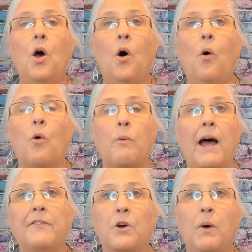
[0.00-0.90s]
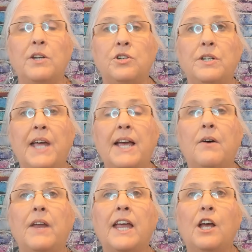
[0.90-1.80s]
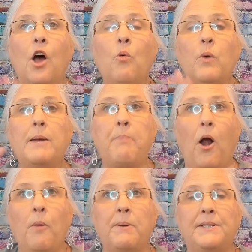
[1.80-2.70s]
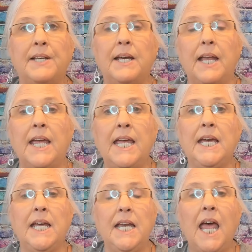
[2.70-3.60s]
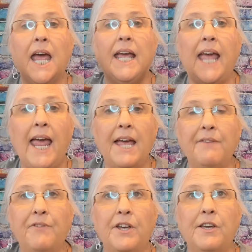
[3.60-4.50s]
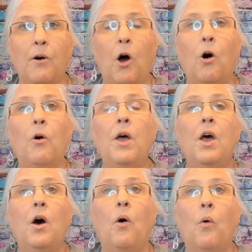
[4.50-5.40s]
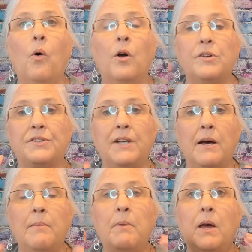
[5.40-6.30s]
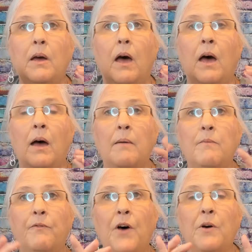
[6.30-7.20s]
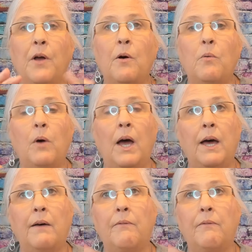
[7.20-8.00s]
or write the question down and go repurpose it in Canva, y'all, or some photo